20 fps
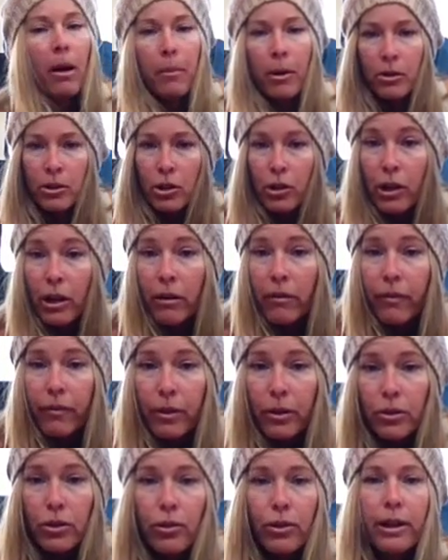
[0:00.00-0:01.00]
I'm also going to
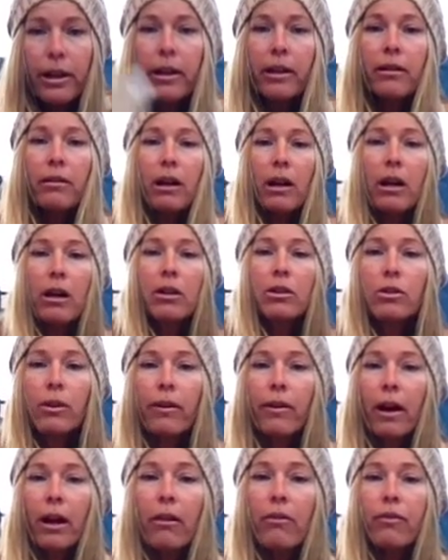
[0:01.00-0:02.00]
filter it. So I
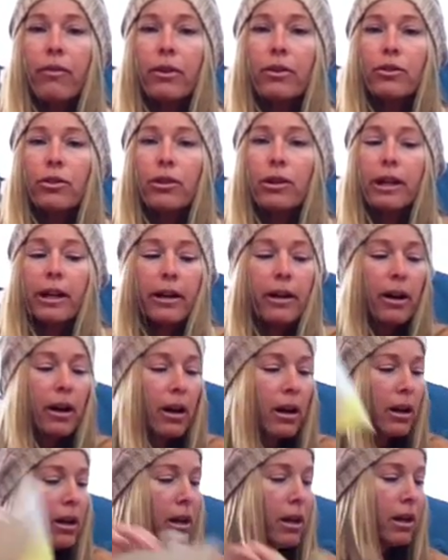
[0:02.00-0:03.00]
got a filter here.
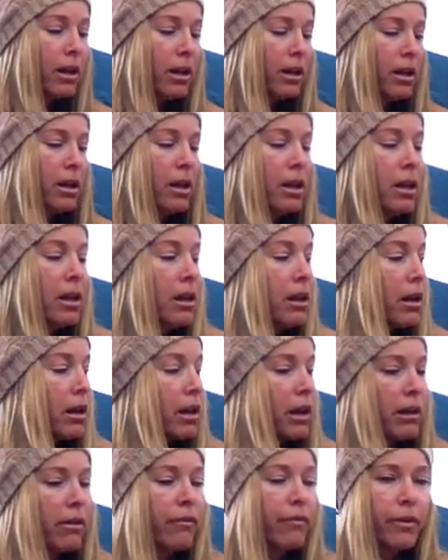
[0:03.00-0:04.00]

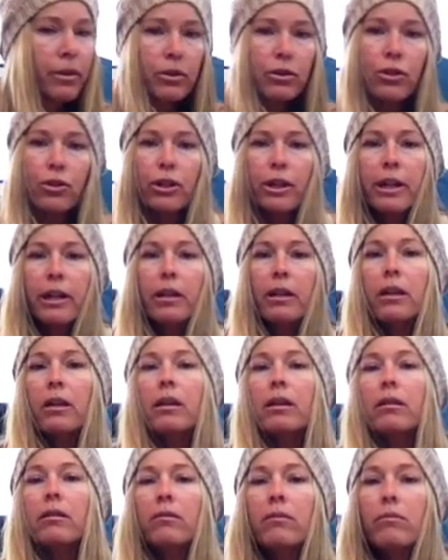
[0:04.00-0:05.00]
Going to filter it,
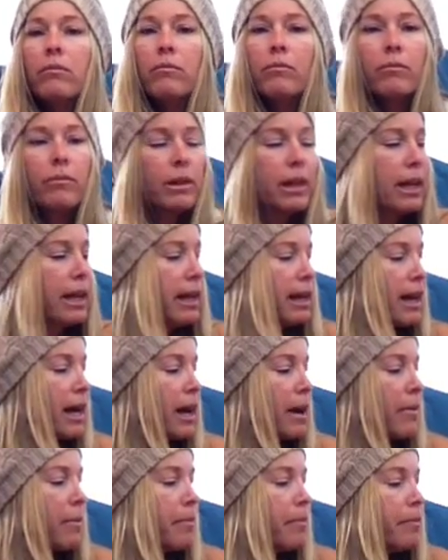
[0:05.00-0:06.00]
heat it
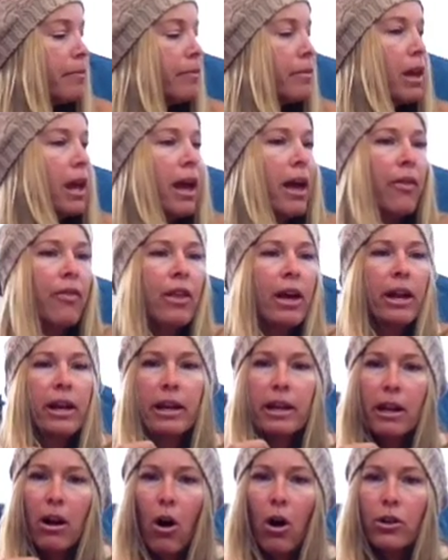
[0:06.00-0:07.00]
up, and then
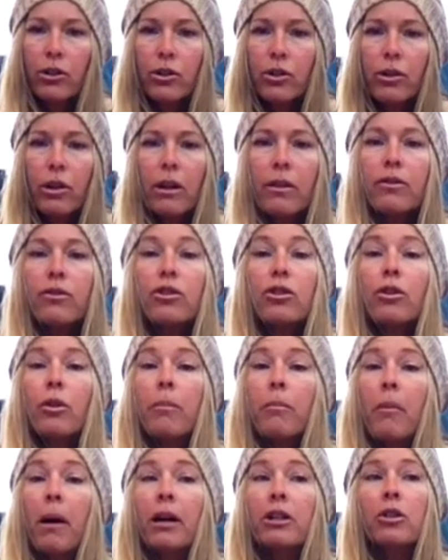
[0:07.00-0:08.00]
it also gives you a
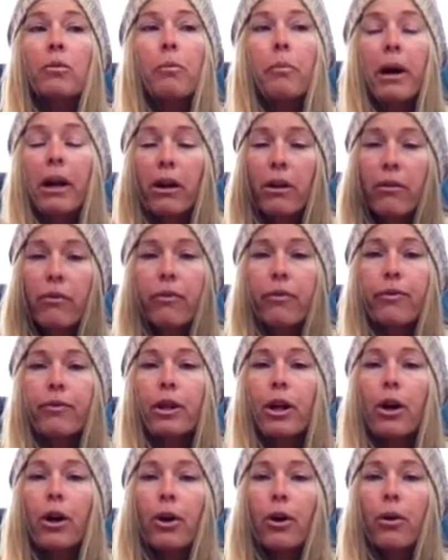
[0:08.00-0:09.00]
much better
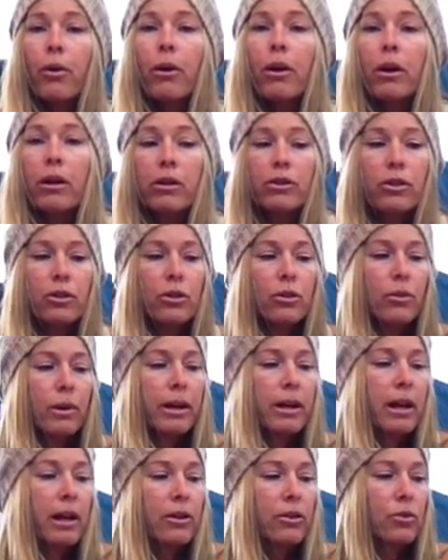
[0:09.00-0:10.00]
flow to
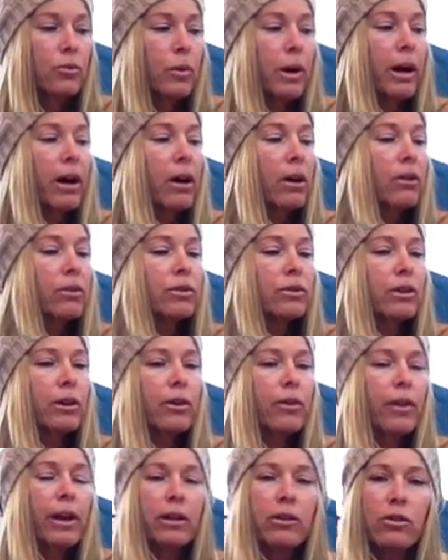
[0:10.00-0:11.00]
it as well.
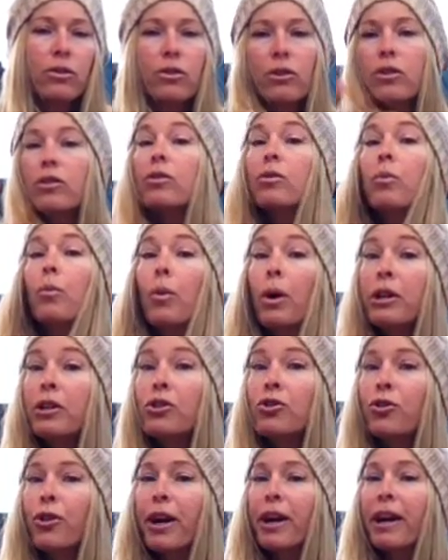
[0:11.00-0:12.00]
So that's just one
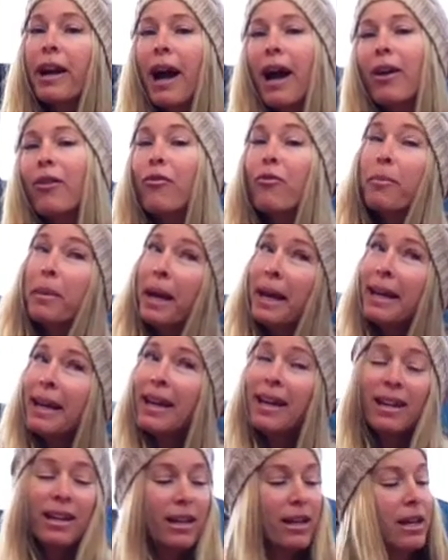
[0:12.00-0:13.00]
trick out of
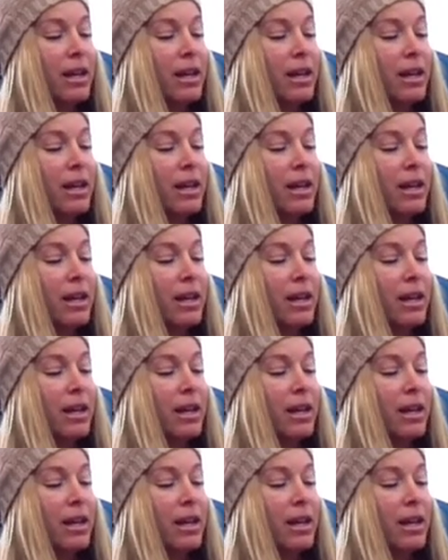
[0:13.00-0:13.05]
many,